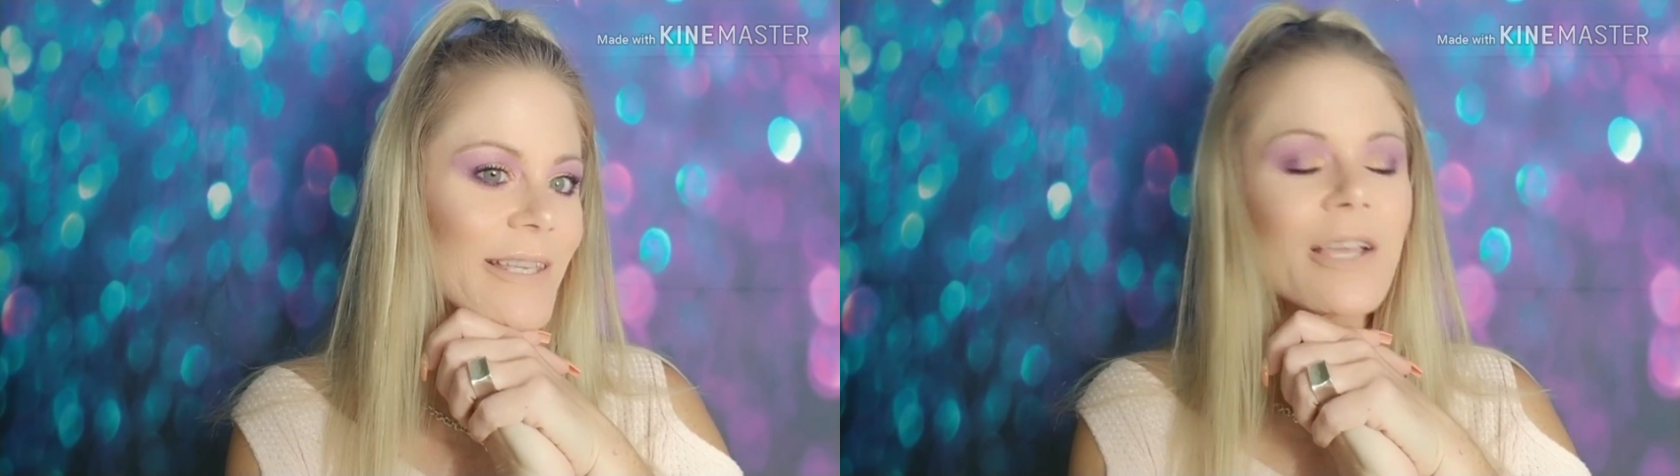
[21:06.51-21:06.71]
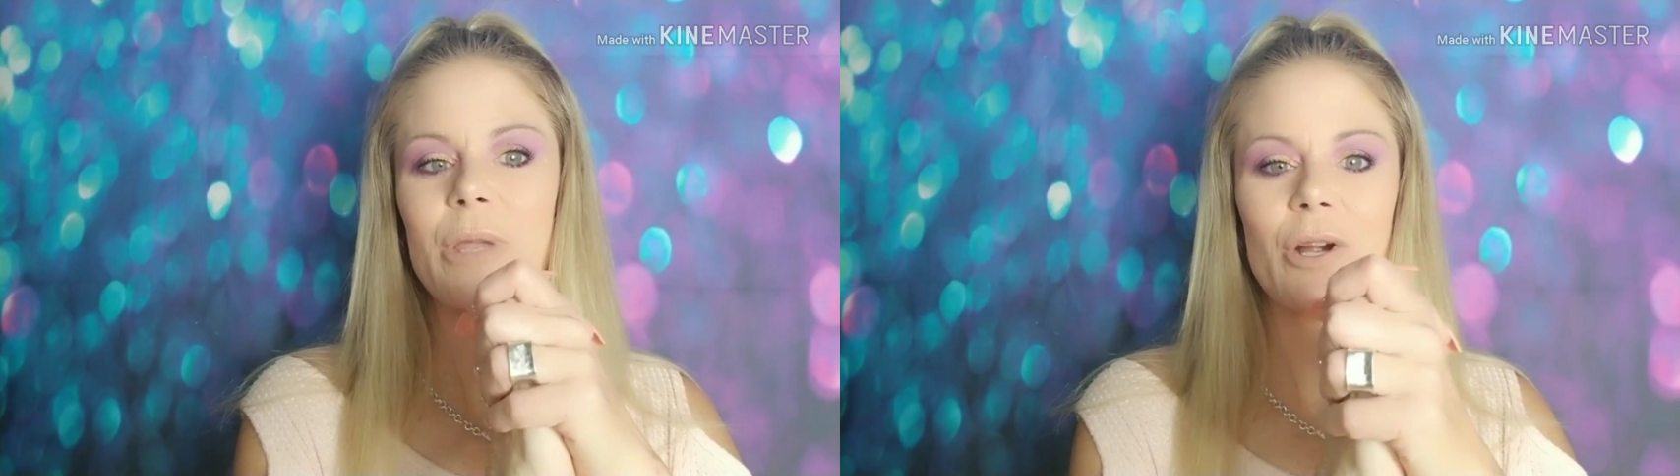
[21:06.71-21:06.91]

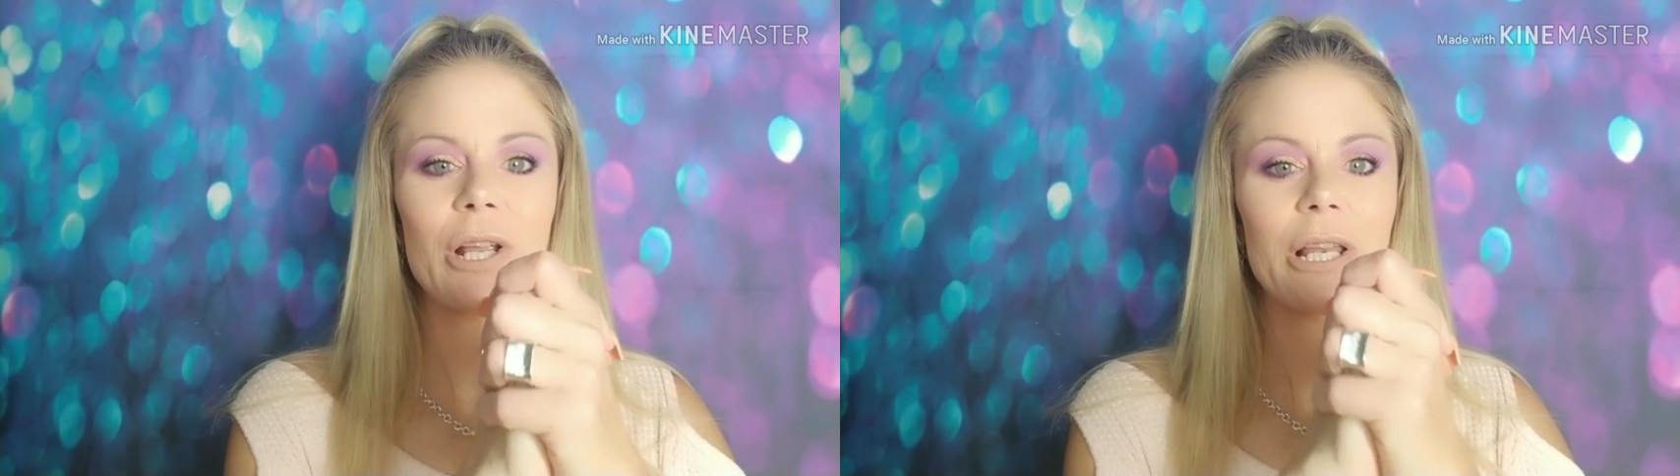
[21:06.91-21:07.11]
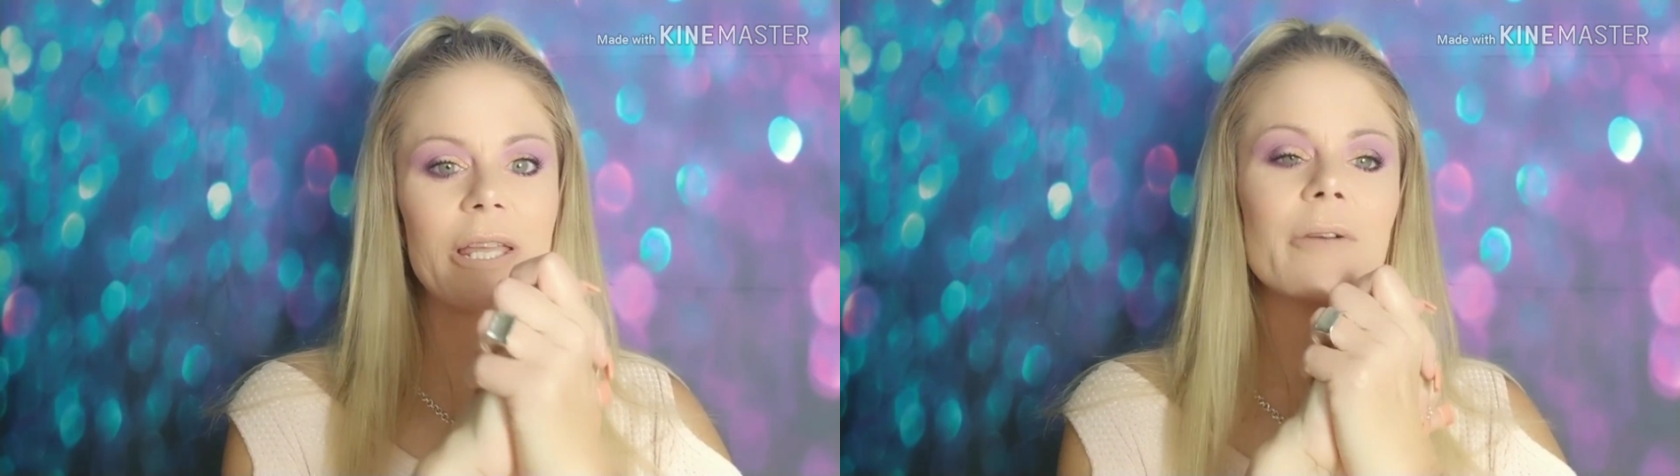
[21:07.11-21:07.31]
We are
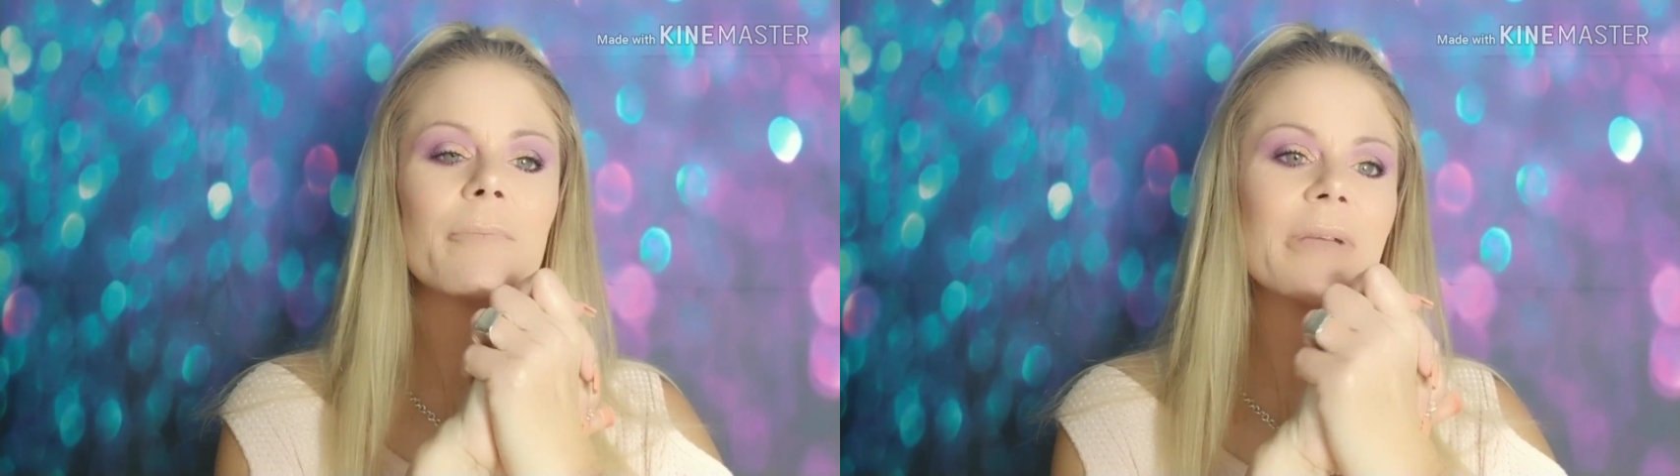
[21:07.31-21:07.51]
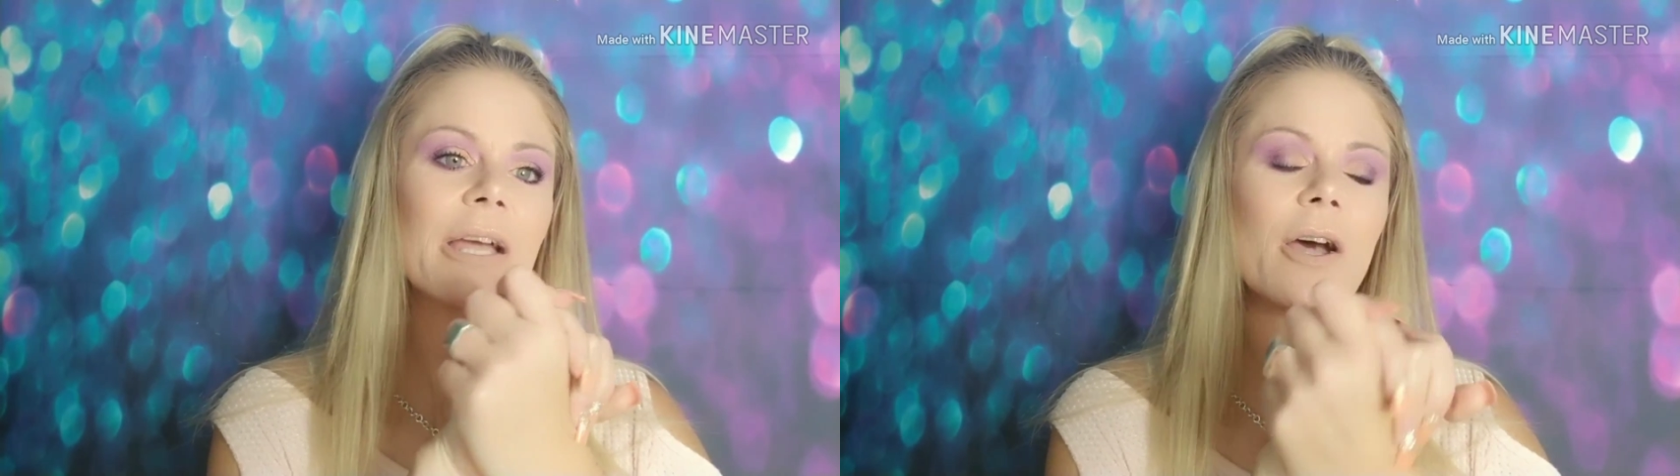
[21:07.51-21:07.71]
a little
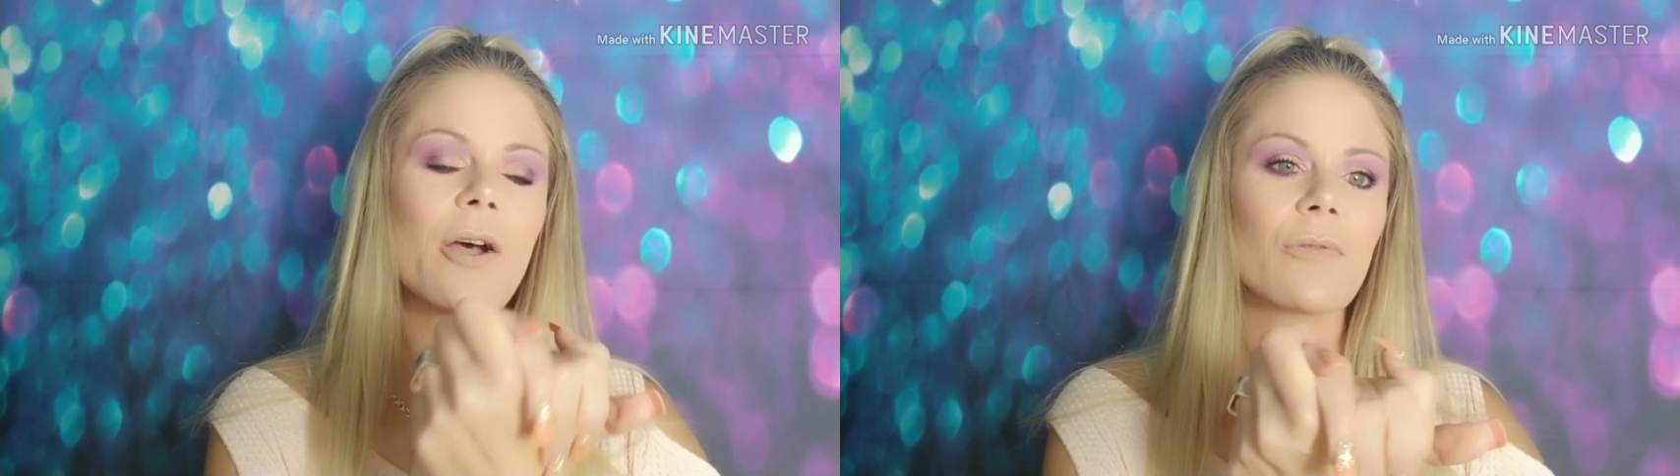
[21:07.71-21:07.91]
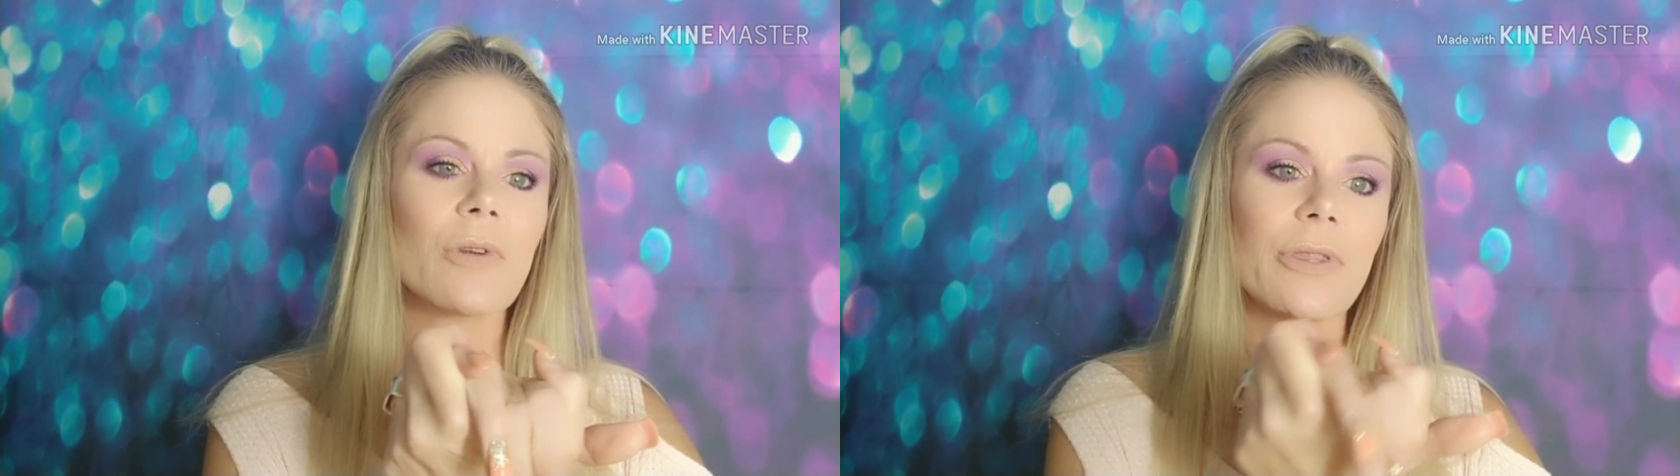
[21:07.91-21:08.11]
bit
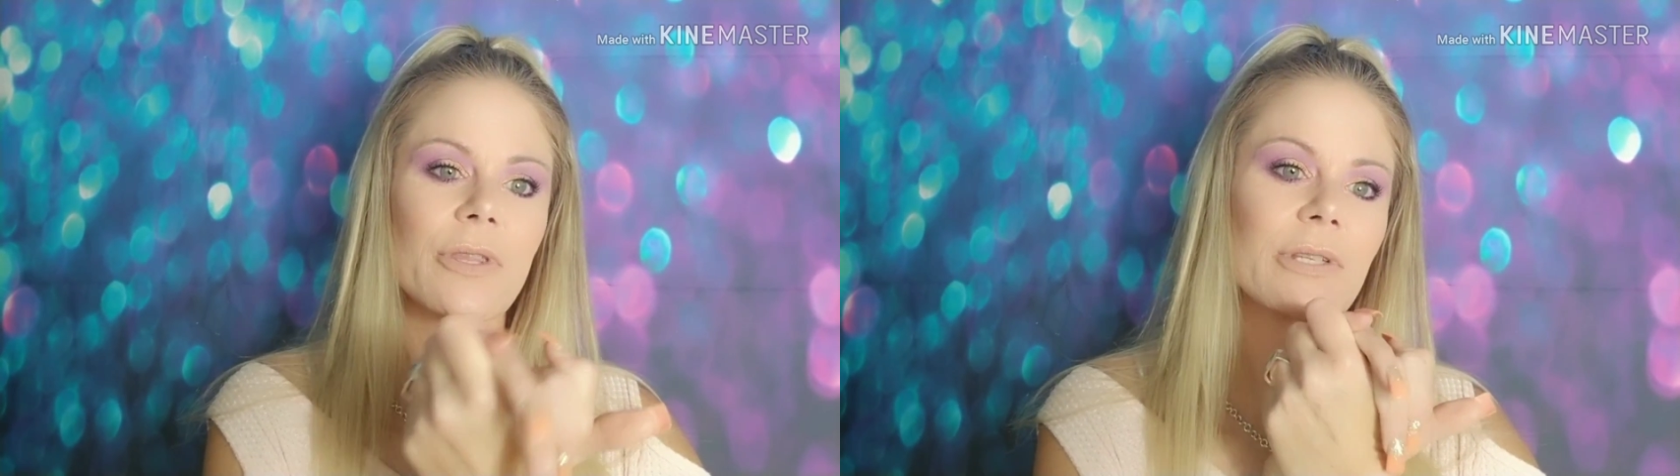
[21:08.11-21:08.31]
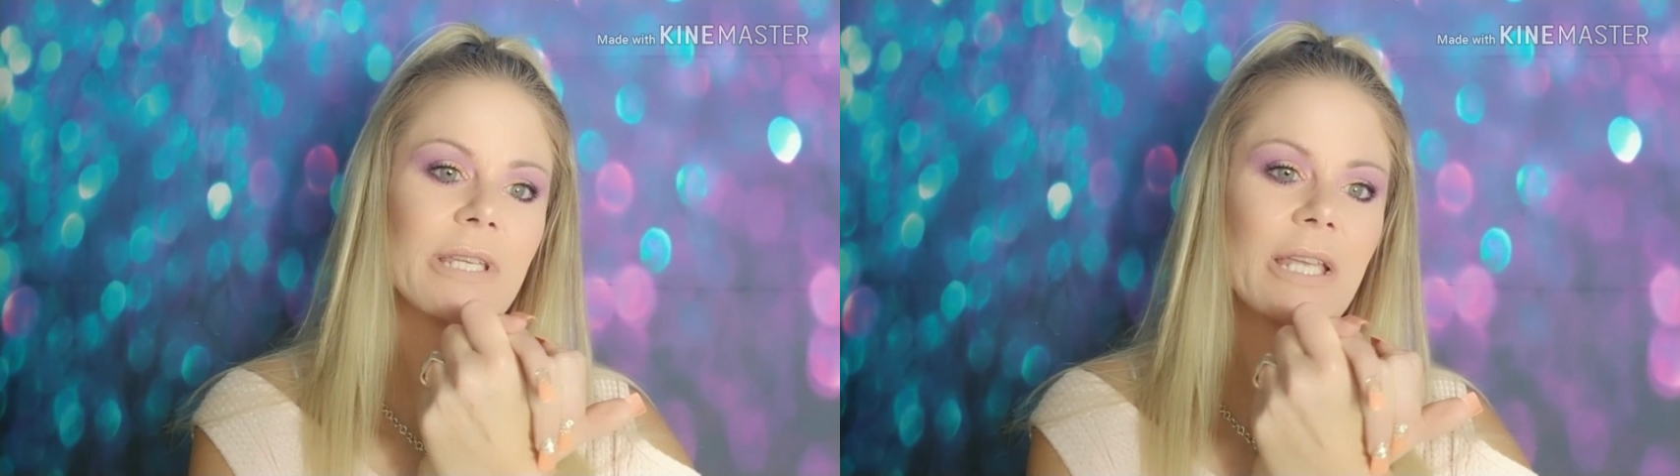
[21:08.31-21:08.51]
over
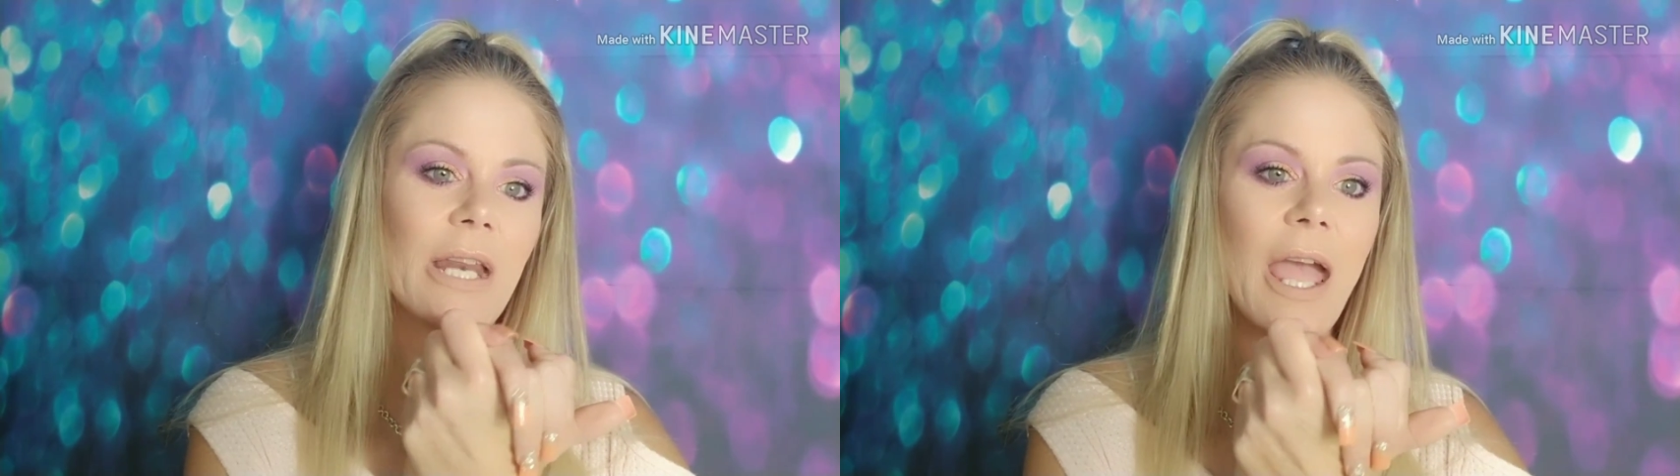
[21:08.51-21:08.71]
13